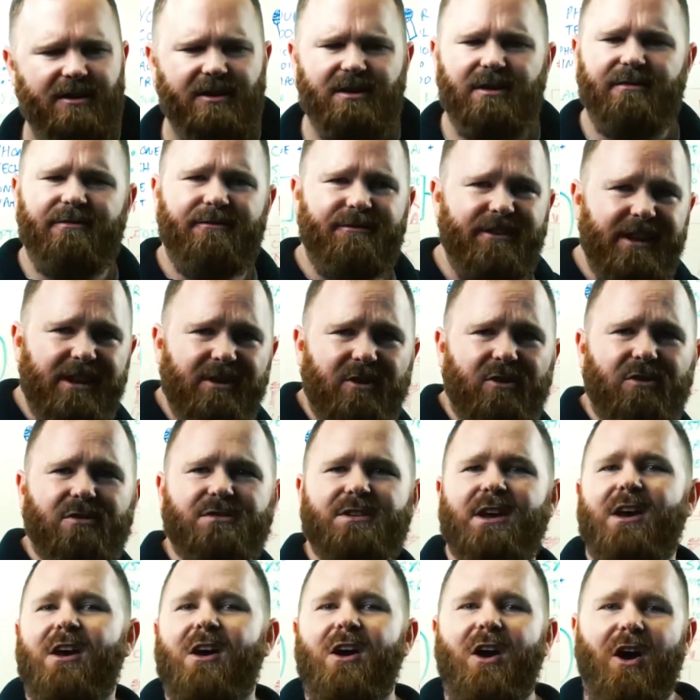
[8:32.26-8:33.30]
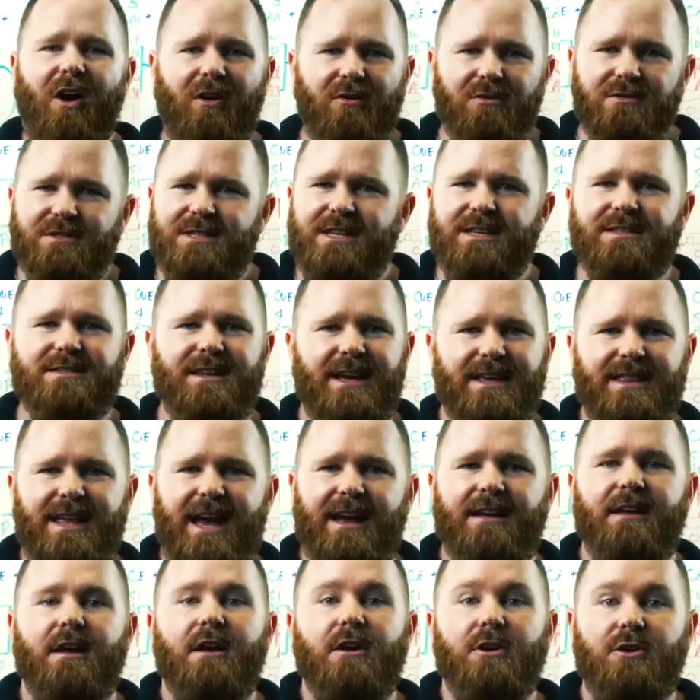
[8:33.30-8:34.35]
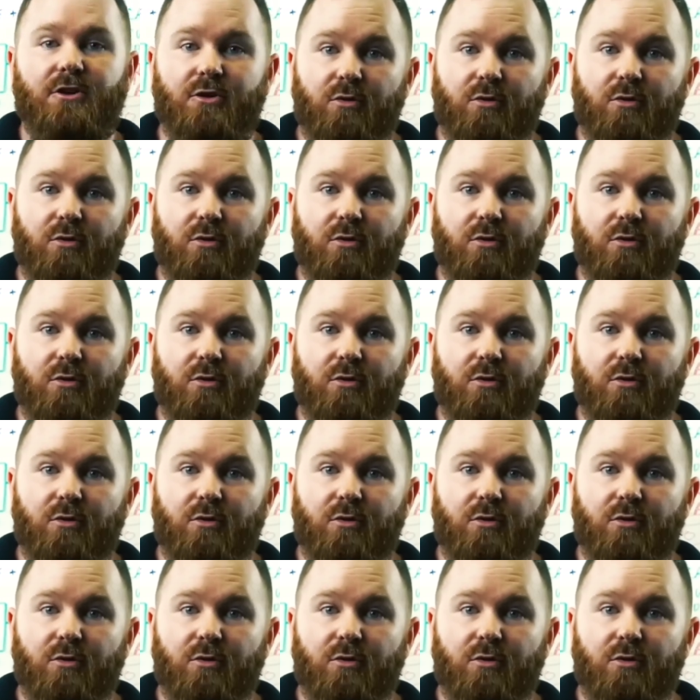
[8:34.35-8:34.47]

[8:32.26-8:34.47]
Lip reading: down on the field, all those things like that.